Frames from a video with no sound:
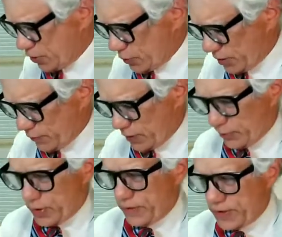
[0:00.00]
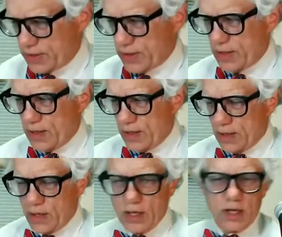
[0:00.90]
one of this.
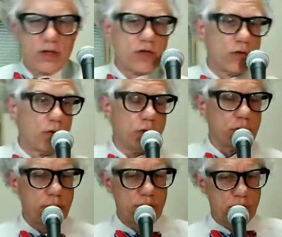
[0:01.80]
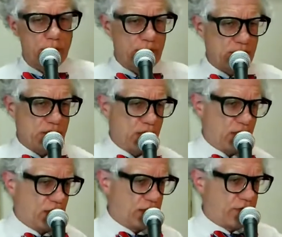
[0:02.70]
One of the great
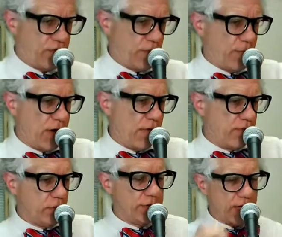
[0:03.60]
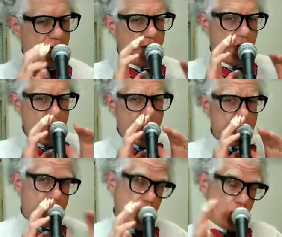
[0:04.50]
sing-alongs from Full Deck. And now I've
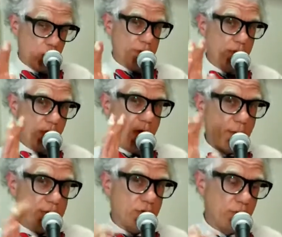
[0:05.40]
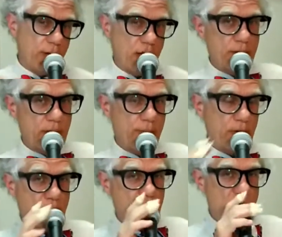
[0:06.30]
been told by
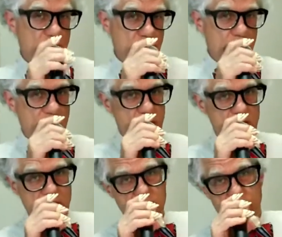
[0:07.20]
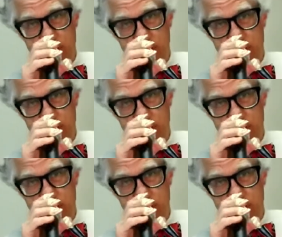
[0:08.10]
my audience I'm not to